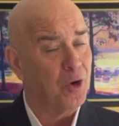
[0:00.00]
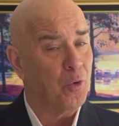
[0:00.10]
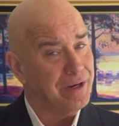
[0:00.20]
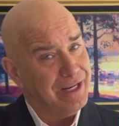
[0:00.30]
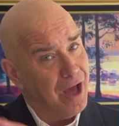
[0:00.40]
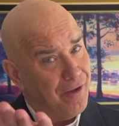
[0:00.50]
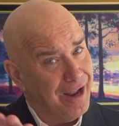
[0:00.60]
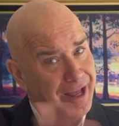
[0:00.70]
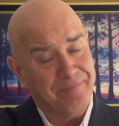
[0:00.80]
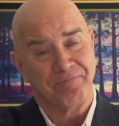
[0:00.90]
On the other
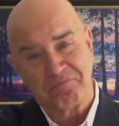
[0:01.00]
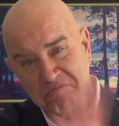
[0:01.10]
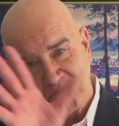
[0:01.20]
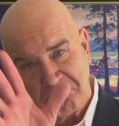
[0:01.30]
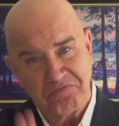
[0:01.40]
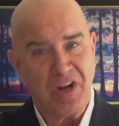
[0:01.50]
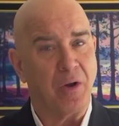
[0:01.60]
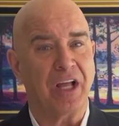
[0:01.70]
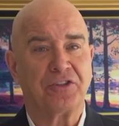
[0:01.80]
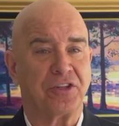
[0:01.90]
hand, no
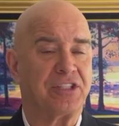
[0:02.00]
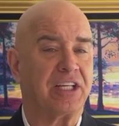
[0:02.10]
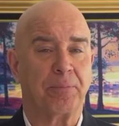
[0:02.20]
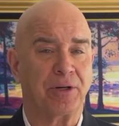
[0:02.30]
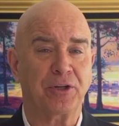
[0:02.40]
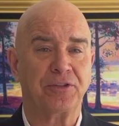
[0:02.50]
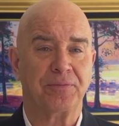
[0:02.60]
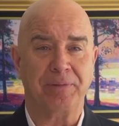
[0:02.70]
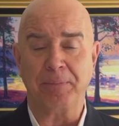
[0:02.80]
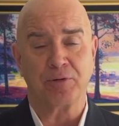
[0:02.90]
electricity can produce,
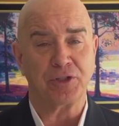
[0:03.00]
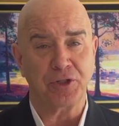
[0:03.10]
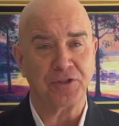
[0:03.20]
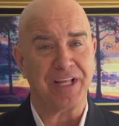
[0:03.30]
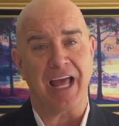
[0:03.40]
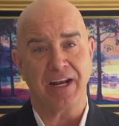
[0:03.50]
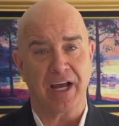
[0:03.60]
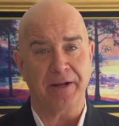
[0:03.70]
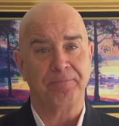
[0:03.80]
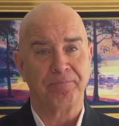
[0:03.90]
be produced at
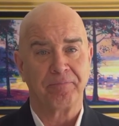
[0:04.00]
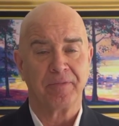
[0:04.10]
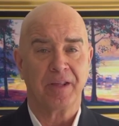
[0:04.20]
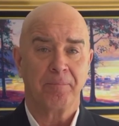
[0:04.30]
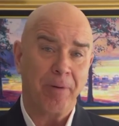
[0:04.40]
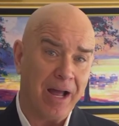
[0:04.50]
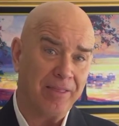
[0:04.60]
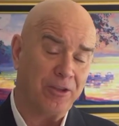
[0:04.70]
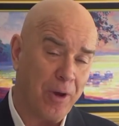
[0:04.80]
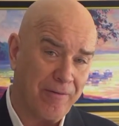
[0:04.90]
night, but
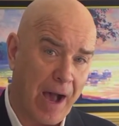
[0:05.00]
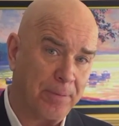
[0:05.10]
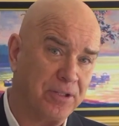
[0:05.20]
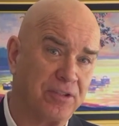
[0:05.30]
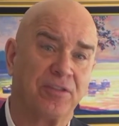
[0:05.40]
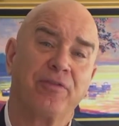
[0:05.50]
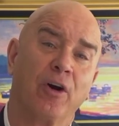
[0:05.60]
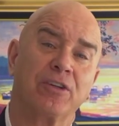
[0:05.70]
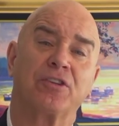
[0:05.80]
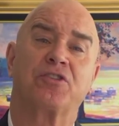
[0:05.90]
you have options as far
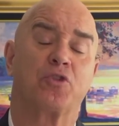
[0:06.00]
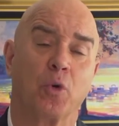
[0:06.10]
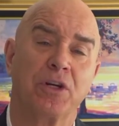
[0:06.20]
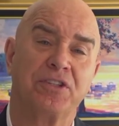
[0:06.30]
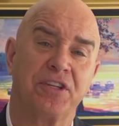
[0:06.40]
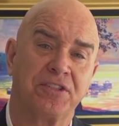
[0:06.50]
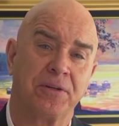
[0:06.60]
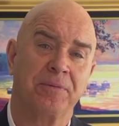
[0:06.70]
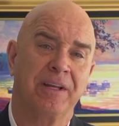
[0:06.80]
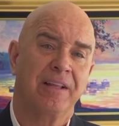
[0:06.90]
as a storage
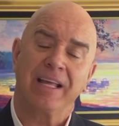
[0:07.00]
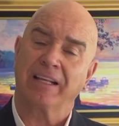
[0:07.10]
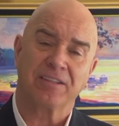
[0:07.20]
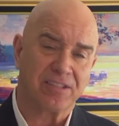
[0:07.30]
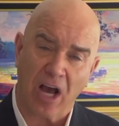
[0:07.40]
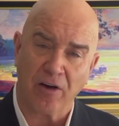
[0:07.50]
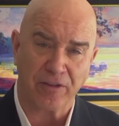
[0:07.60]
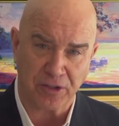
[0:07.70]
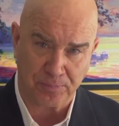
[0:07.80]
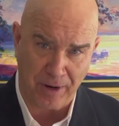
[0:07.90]
system that can solve
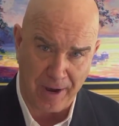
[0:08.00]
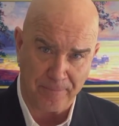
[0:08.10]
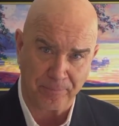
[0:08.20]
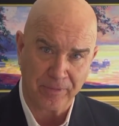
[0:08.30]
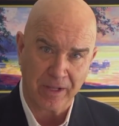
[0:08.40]
this problem.